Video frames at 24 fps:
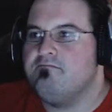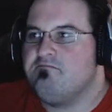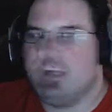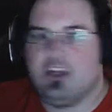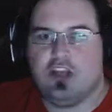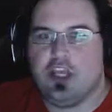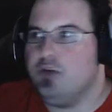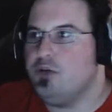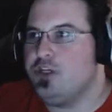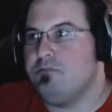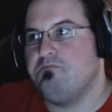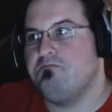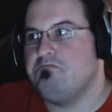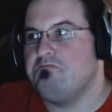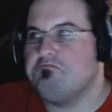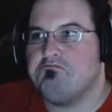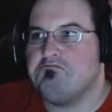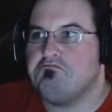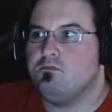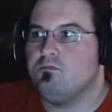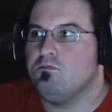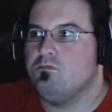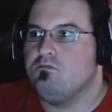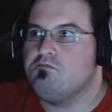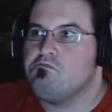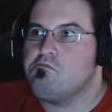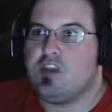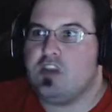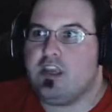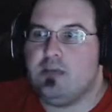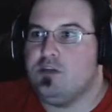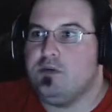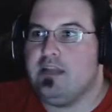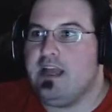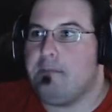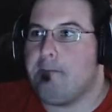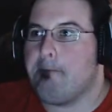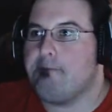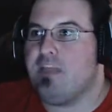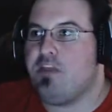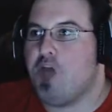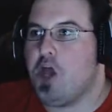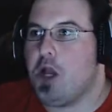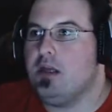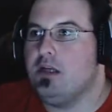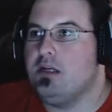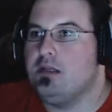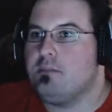Still huge. Keep doing that.
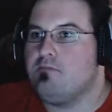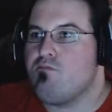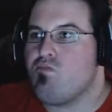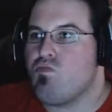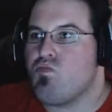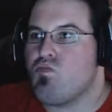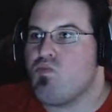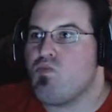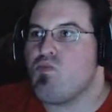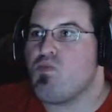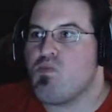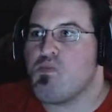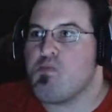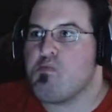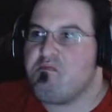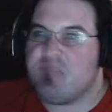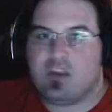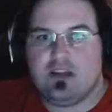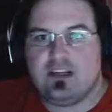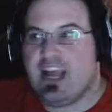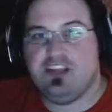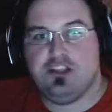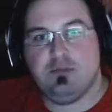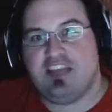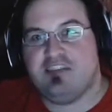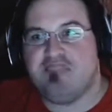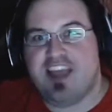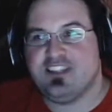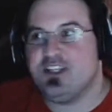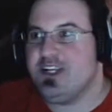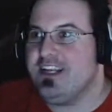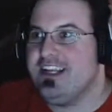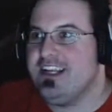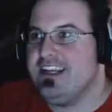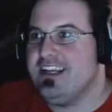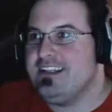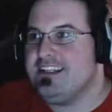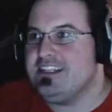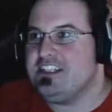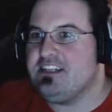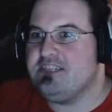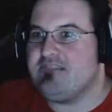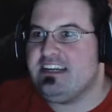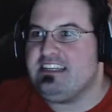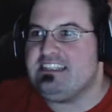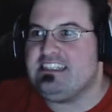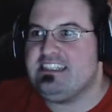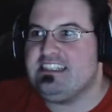That thump. Your eyes are blinking faster. That's
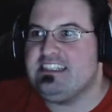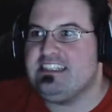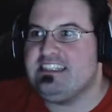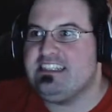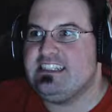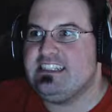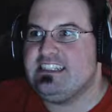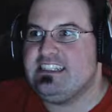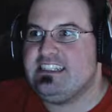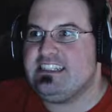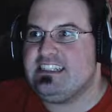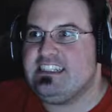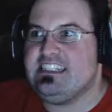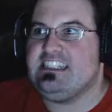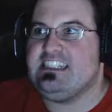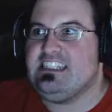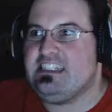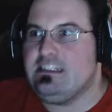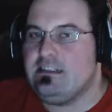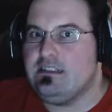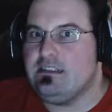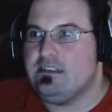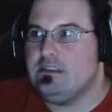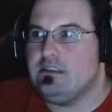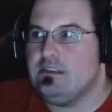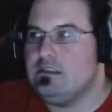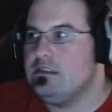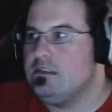good, right? Alright.